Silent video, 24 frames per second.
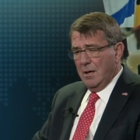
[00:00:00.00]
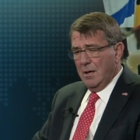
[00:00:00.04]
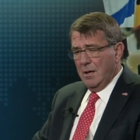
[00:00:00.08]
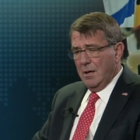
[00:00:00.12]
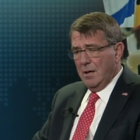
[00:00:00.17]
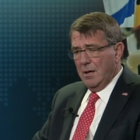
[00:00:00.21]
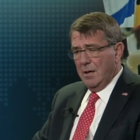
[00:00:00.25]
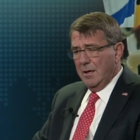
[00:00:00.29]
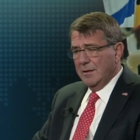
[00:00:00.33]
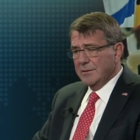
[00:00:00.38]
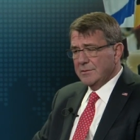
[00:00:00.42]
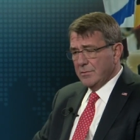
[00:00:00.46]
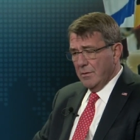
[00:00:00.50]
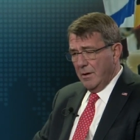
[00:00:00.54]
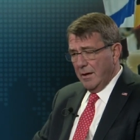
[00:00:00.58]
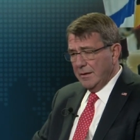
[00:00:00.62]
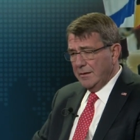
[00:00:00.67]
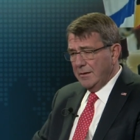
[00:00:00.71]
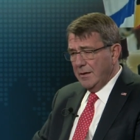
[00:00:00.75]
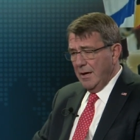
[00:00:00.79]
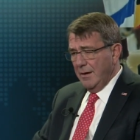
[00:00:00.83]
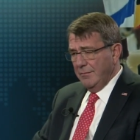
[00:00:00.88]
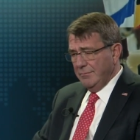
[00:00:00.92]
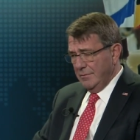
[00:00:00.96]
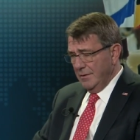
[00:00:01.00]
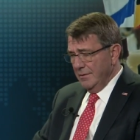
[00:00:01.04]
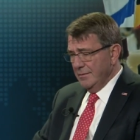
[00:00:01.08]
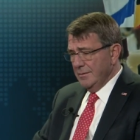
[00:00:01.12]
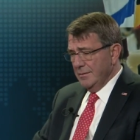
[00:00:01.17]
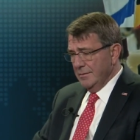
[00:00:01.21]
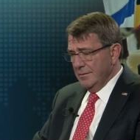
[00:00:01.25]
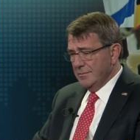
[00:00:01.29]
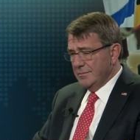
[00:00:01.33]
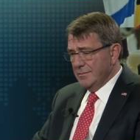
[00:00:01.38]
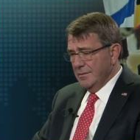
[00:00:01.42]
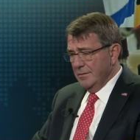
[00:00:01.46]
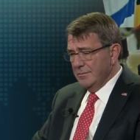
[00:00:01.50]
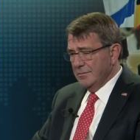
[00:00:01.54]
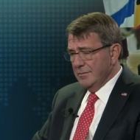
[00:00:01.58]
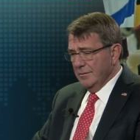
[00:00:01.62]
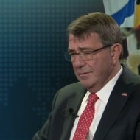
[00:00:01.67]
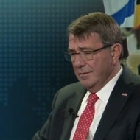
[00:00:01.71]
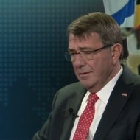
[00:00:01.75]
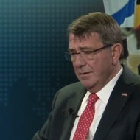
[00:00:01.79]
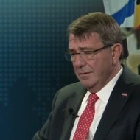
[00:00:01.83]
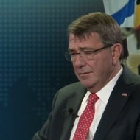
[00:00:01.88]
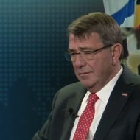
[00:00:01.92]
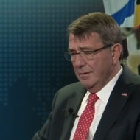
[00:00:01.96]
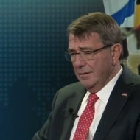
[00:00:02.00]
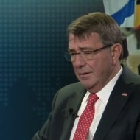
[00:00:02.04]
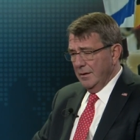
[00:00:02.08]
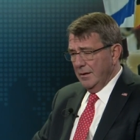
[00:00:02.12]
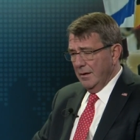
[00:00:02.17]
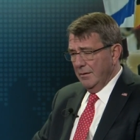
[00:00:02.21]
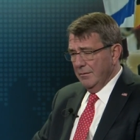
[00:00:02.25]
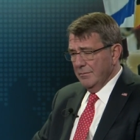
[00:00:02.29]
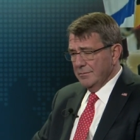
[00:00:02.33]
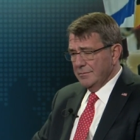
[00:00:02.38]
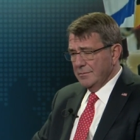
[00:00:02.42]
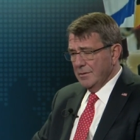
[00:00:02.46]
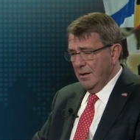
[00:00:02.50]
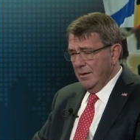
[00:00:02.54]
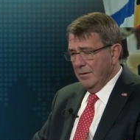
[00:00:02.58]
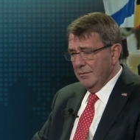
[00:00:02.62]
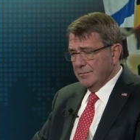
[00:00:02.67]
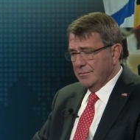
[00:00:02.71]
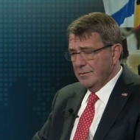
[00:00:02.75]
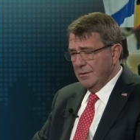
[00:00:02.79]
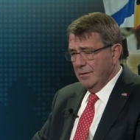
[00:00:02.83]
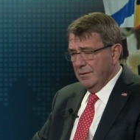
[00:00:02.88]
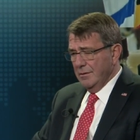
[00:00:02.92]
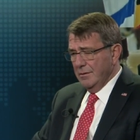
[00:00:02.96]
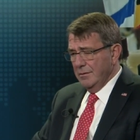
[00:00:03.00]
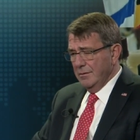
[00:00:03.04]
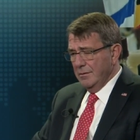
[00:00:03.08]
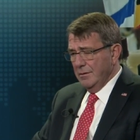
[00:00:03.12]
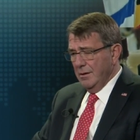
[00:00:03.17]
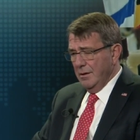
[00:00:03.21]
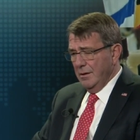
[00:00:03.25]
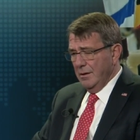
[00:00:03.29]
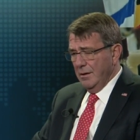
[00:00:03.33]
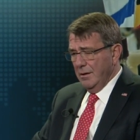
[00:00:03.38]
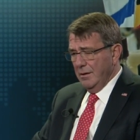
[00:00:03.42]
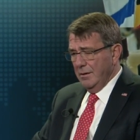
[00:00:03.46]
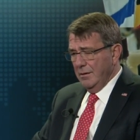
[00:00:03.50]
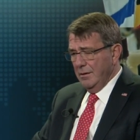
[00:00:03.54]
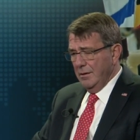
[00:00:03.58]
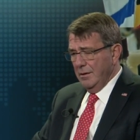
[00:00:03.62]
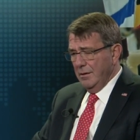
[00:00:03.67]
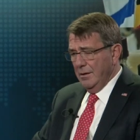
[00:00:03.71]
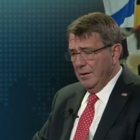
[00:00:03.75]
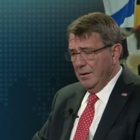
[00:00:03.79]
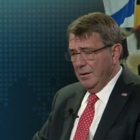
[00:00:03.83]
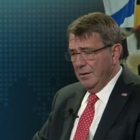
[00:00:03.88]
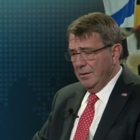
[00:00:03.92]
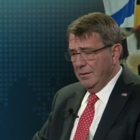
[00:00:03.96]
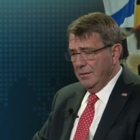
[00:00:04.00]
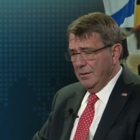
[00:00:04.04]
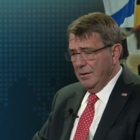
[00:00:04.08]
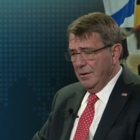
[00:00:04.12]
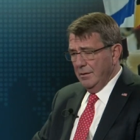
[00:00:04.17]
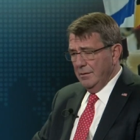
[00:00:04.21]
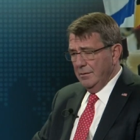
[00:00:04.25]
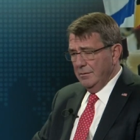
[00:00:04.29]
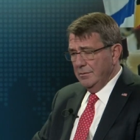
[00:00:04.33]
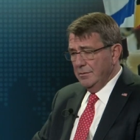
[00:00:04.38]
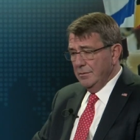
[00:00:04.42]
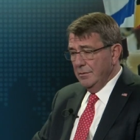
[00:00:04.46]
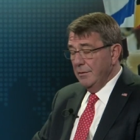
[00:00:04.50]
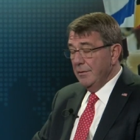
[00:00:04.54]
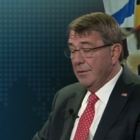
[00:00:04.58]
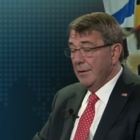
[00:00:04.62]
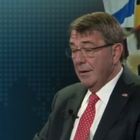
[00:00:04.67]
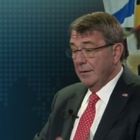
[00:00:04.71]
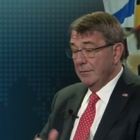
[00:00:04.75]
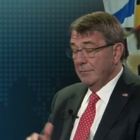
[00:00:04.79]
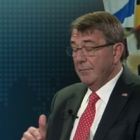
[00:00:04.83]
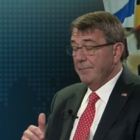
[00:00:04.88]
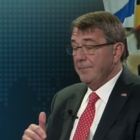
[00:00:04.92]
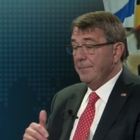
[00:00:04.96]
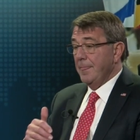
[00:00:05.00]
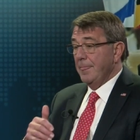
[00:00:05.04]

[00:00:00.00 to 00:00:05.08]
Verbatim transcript: Uh, and so I came to the decision that, that I was, I was going to do that